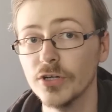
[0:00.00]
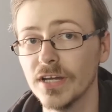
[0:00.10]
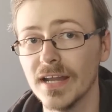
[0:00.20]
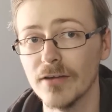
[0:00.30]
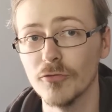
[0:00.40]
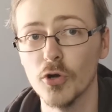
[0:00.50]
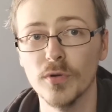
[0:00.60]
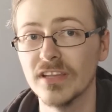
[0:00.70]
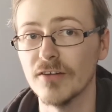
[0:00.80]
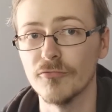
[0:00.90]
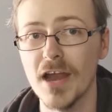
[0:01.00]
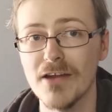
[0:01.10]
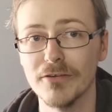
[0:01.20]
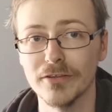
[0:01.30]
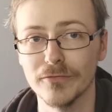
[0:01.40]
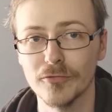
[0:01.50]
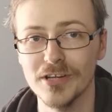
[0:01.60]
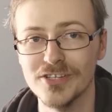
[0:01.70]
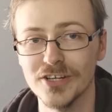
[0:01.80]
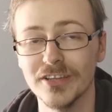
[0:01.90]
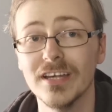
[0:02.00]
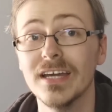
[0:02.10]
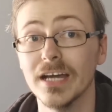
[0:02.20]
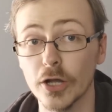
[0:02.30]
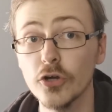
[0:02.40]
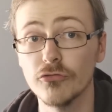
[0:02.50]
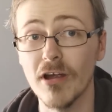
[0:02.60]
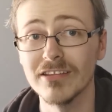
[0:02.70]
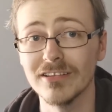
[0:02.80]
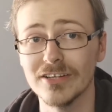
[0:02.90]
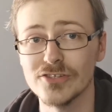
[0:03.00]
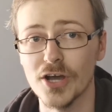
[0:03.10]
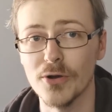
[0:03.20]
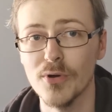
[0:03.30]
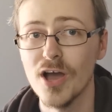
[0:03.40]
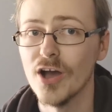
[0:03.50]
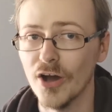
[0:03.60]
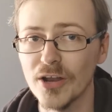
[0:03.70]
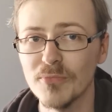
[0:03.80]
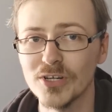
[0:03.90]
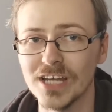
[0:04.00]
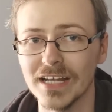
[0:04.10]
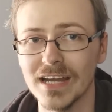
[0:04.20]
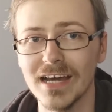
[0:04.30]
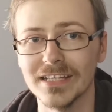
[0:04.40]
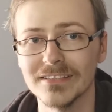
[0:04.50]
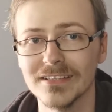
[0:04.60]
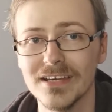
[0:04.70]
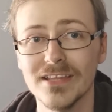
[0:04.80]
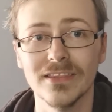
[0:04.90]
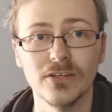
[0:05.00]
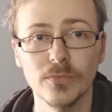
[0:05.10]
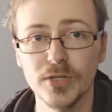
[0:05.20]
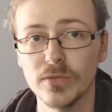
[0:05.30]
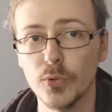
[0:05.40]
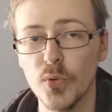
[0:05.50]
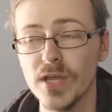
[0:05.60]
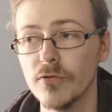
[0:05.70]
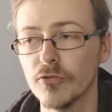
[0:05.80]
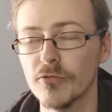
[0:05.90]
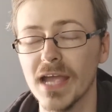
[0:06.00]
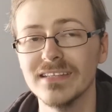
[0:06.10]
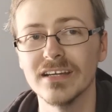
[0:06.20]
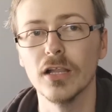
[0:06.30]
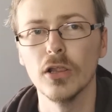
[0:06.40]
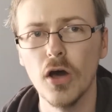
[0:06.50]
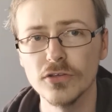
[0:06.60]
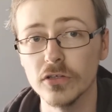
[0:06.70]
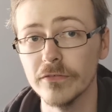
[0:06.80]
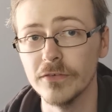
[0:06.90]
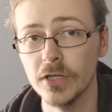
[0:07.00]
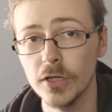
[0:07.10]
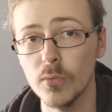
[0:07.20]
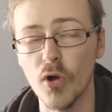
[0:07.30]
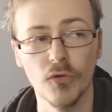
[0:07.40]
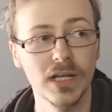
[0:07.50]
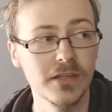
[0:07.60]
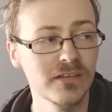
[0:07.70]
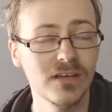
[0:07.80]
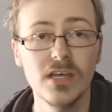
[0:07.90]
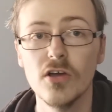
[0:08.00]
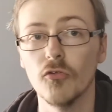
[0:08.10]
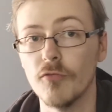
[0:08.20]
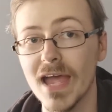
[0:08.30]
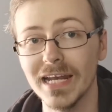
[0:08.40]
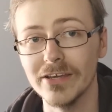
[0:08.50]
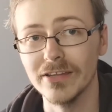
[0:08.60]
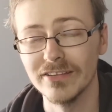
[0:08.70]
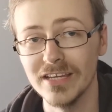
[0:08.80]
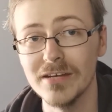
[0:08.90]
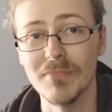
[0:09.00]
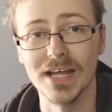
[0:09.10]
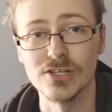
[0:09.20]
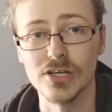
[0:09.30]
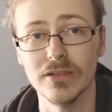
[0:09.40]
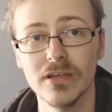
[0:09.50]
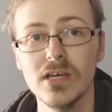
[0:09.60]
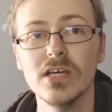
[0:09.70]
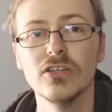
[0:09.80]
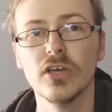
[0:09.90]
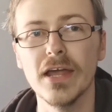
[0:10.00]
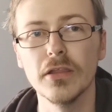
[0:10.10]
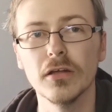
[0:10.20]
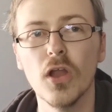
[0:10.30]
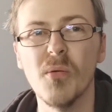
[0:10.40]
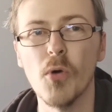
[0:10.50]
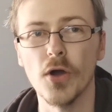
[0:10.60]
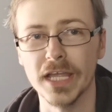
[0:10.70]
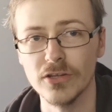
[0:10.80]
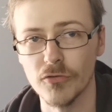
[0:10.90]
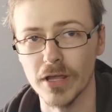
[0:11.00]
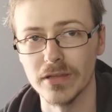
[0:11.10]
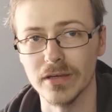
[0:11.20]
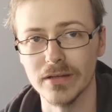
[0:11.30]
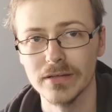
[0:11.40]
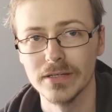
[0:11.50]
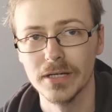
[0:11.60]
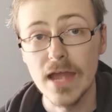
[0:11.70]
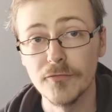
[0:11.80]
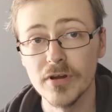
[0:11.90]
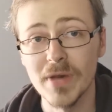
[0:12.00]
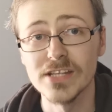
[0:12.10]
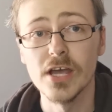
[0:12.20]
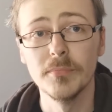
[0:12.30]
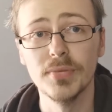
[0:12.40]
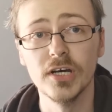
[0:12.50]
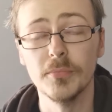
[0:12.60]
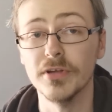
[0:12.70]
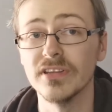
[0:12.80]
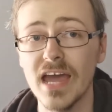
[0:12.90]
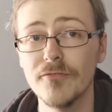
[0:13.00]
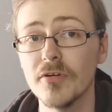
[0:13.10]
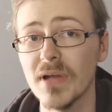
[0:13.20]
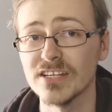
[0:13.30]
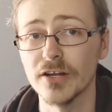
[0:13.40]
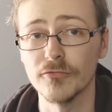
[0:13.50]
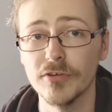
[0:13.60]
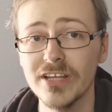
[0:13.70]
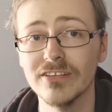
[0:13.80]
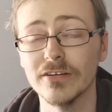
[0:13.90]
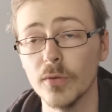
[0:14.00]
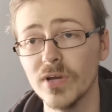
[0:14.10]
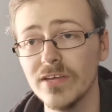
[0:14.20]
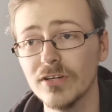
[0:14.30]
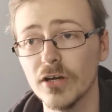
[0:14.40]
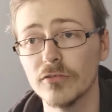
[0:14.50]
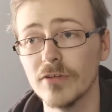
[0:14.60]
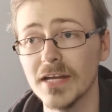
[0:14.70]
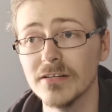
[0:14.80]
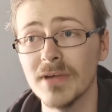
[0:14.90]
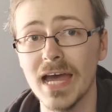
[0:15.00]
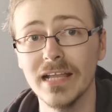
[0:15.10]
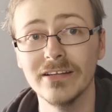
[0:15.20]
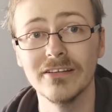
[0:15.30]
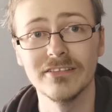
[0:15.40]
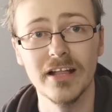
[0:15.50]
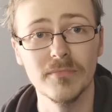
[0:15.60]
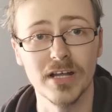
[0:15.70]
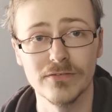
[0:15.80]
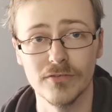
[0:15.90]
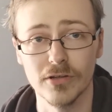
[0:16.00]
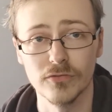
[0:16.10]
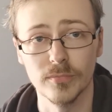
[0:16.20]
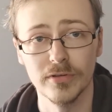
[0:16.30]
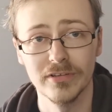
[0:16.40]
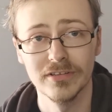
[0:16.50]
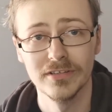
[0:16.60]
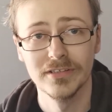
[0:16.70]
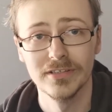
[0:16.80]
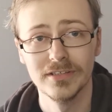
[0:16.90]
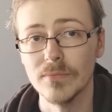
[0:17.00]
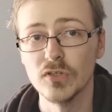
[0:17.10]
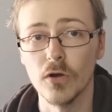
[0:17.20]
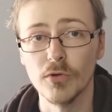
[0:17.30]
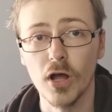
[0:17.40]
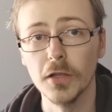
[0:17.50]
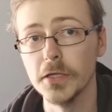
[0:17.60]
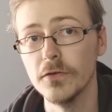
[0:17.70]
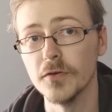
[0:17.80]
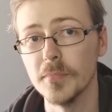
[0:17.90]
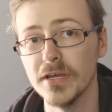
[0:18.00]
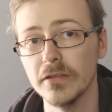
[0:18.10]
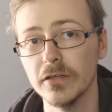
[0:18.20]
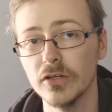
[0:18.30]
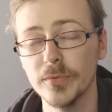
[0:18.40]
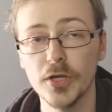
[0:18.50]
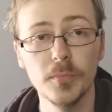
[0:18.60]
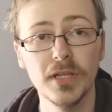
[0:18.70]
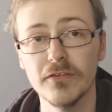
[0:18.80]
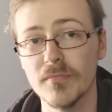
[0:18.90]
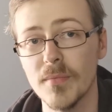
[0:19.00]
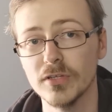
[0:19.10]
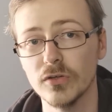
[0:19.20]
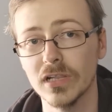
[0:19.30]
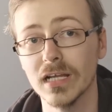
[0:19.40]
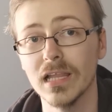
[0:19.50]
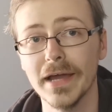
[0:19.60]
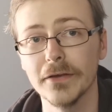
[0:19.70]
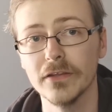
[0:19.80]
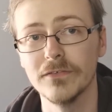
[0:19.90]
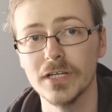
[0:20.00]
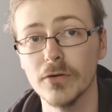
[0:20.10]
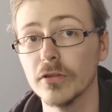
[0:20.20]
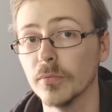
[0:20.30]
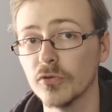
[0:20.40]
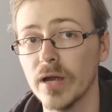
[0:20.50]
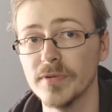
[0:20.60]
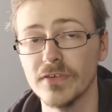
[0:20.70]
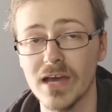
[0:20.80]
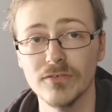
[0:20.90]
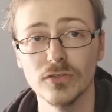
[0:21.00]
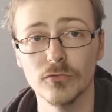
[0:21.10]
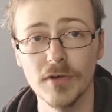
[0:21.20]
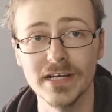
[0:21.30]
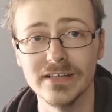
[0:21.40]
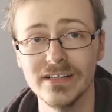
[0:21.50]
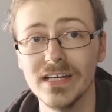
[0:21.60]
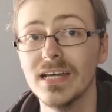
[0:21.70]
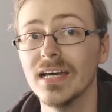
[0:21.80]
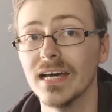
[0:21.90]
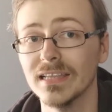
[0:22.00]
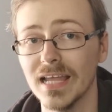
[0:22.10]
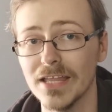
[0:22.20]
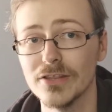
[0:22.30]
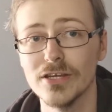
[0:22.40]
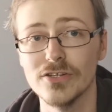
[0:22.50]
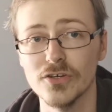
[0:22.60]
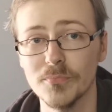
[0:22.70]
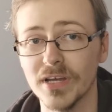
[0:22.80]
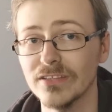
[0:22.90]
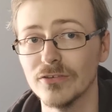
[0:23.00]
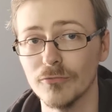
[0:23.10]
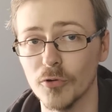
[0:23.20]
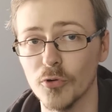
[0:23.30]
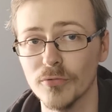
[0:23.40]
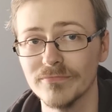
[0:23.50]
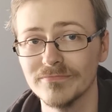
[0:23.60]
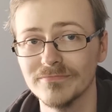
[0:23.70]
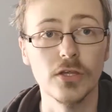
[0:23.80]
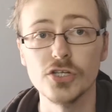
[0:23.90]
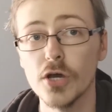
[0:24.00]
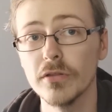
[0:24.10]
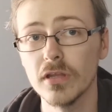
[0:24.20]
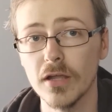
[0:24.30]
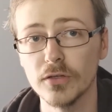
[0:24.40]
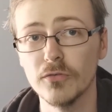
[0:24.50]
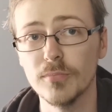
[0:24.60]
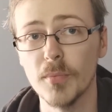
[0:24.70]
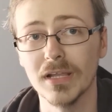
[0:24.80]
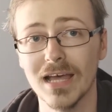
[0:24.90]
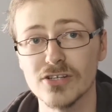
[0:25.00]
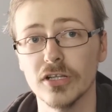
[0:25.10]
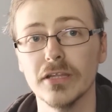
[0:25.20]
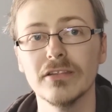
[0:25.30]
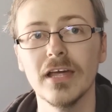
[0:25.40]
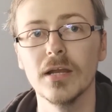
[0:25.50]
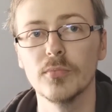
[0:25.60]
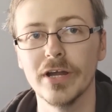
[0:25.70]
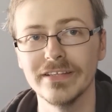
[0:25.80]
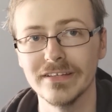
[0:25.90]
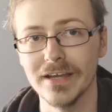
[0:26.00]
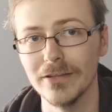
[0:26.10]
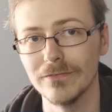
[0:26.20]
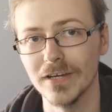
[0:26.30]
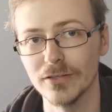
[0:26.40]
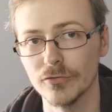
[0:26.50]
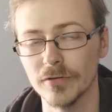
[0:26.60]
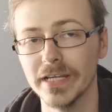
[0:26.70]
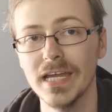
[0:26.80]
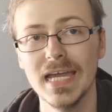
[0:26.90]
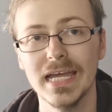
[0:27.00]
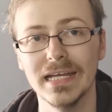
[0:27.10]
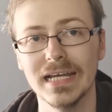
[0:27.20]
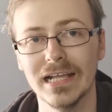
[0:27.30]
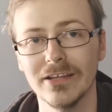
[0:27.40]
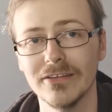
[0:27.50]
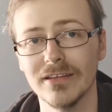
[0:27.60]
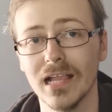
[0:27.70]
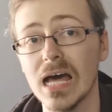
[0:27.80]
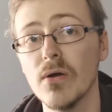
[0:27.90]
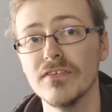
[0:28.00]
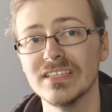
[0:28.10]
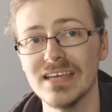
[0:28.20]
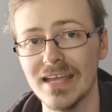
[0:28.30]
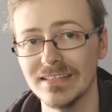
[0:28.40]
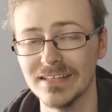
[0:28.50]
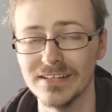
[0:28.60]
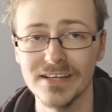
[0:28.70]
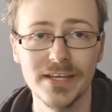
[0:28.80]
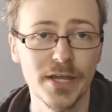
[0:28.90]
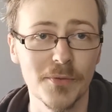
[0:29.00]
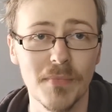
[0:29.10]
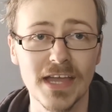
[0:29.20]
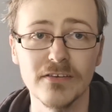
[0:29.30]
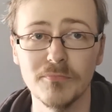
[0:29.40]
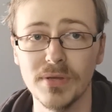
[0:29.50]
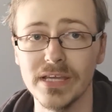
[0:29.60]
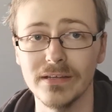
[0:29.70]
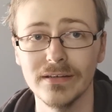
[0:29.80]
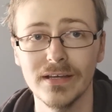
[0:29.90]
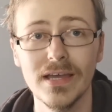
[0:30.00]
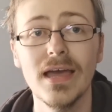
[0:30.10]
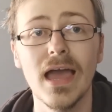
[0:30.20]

Monday Night Raw was that rarest of creatures, a good wrestling show on a Monday night. The WWE creating a lot of new or at least rarely seen matches to get us a lot more interested. Every match had purpose, every match had a reason and we even got a random Hell in a Cell match for our troubles. I'm Tom Colohue for PCW, please remember to click like on the video and subscribe if you haven't already and let's jump into Raw. The show started with Bobby Lashley celebrating his victory in Hell in a Cell, however tainted it may have been.